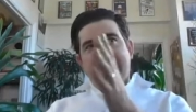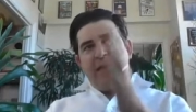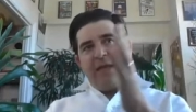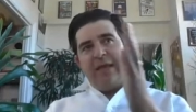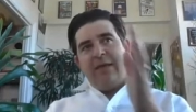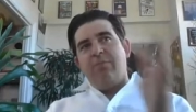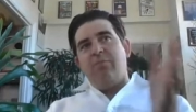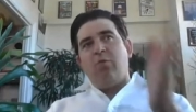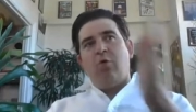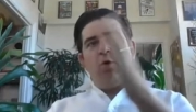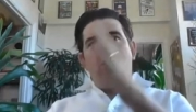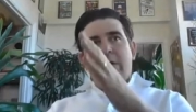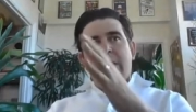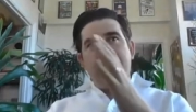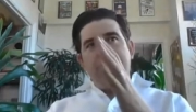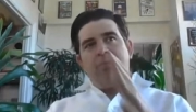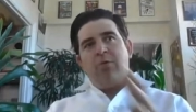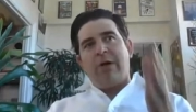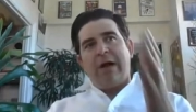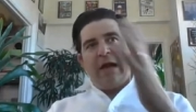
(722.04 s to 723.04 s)
getting more
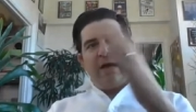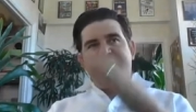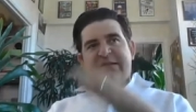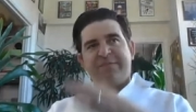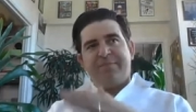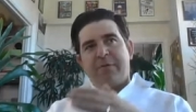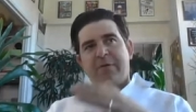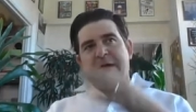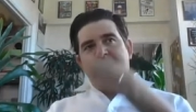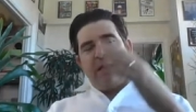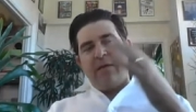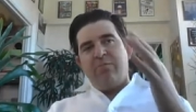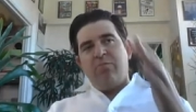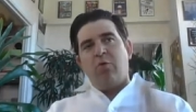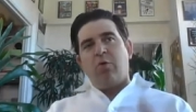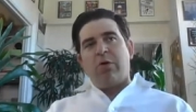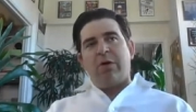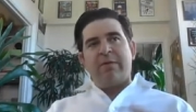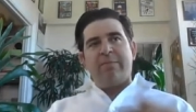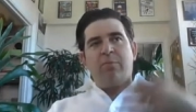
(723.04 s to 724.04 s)
and more expert and
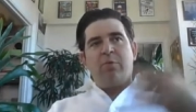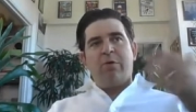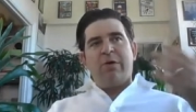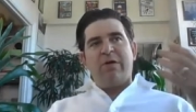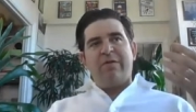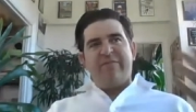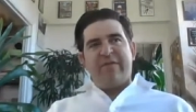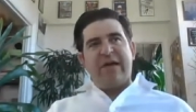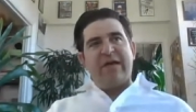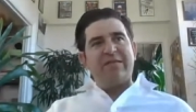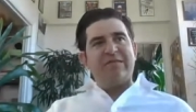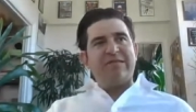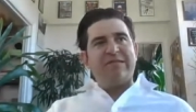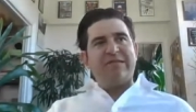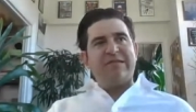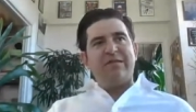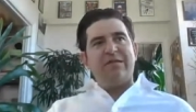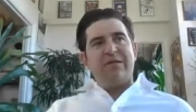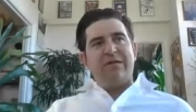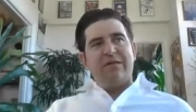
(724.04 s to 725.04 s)
more and more
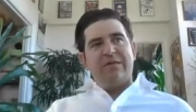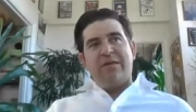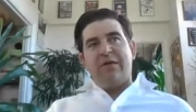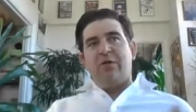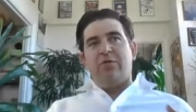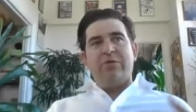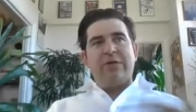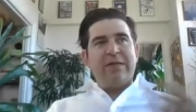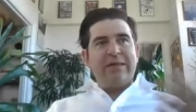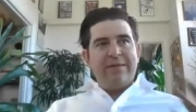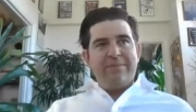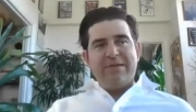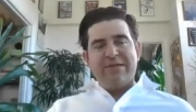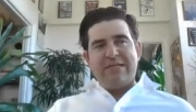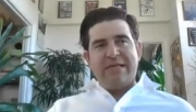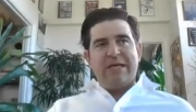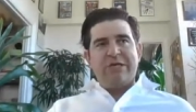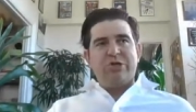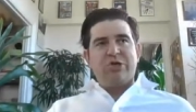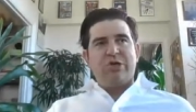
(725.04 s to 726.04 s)
advanced. The only
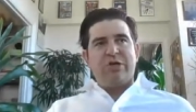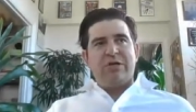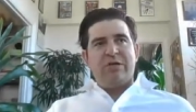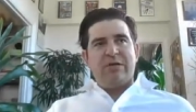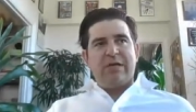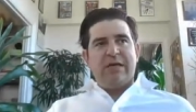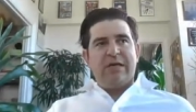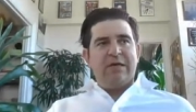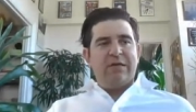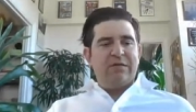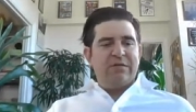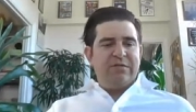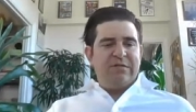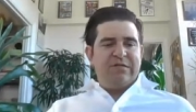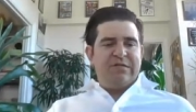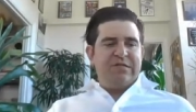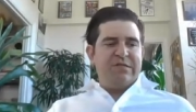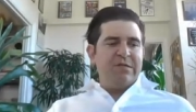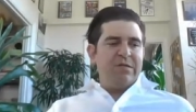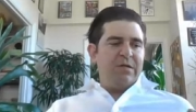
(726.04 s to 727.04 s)
limitation
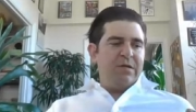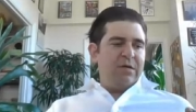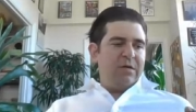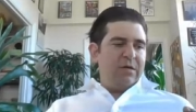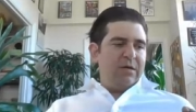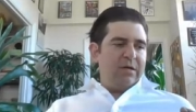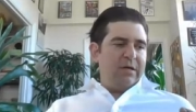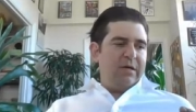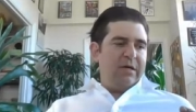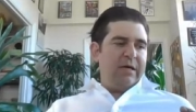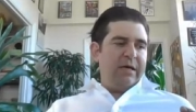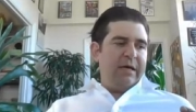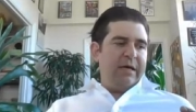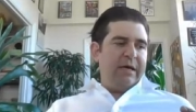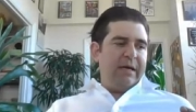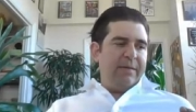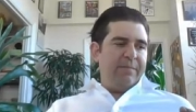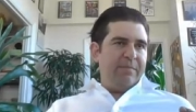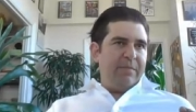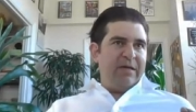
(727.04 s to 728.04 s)
is
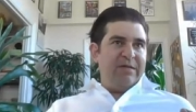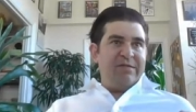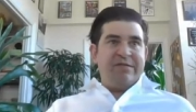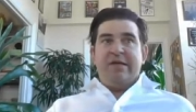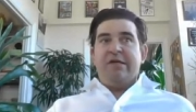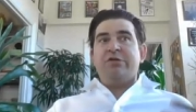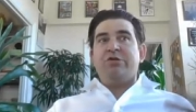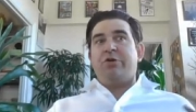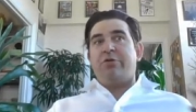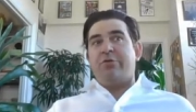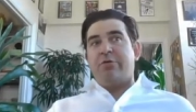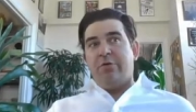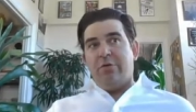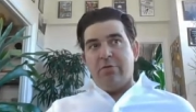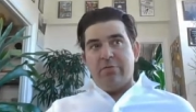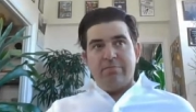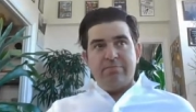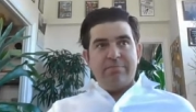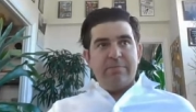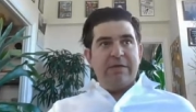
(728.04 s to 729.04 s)
um, is
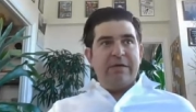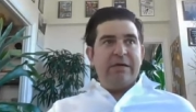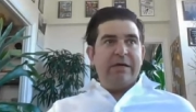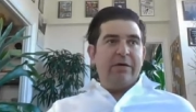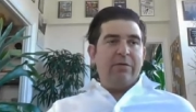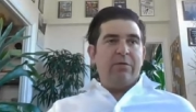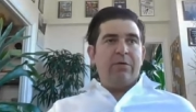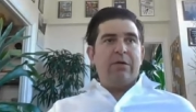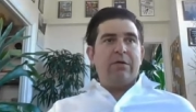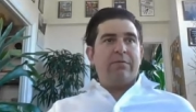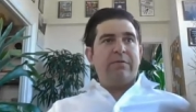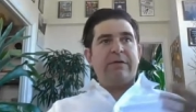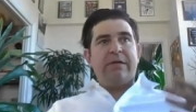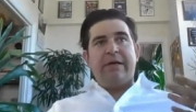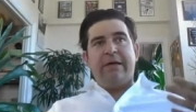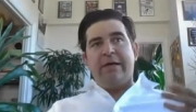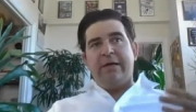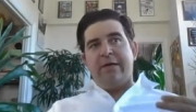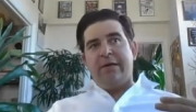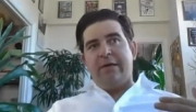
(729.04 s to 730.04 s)
internal uh, or
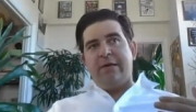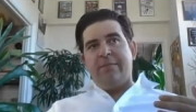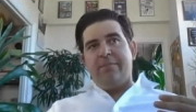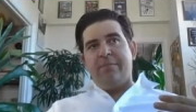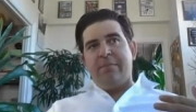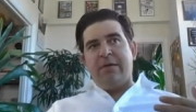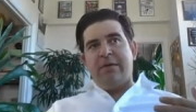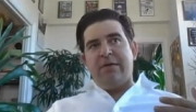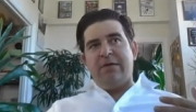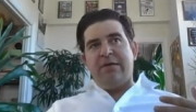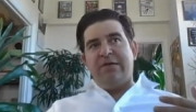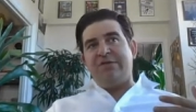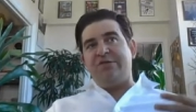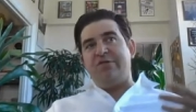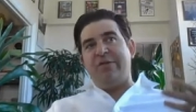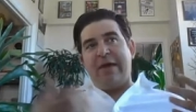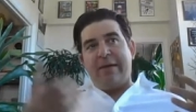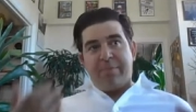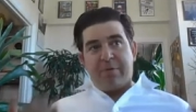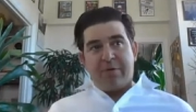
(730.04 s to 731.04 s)
um, is
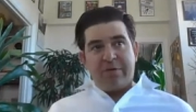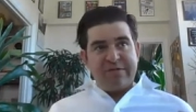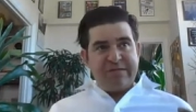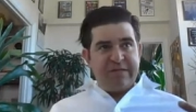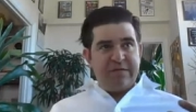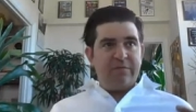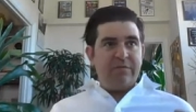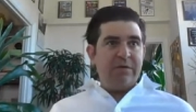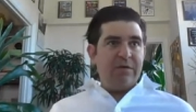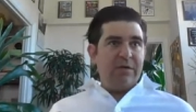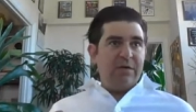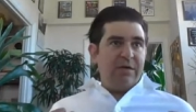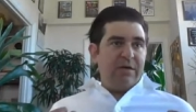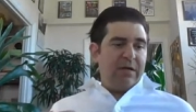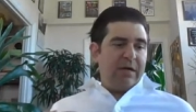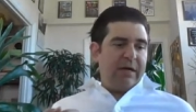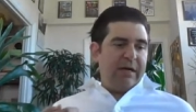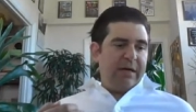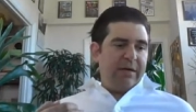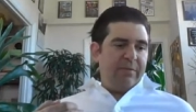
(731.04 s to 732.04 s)
to that person,
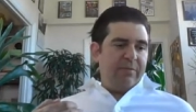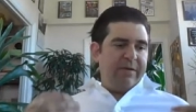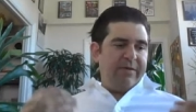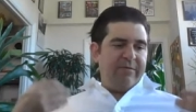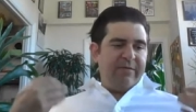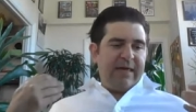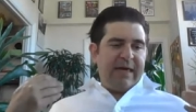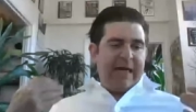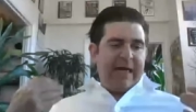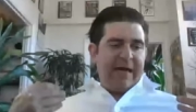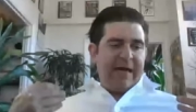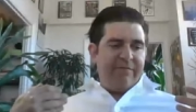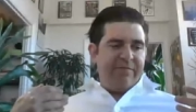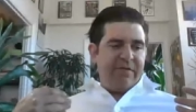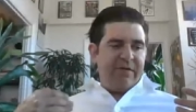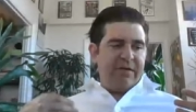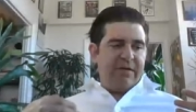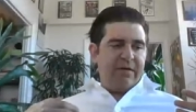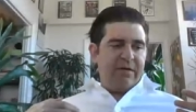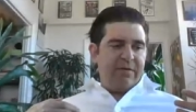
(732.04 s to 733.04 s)
uh, whether they have
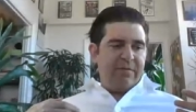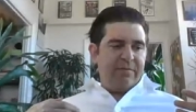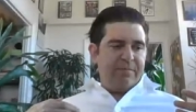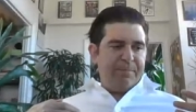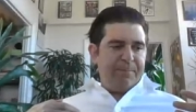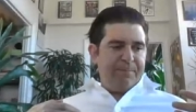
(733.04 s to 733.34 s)
the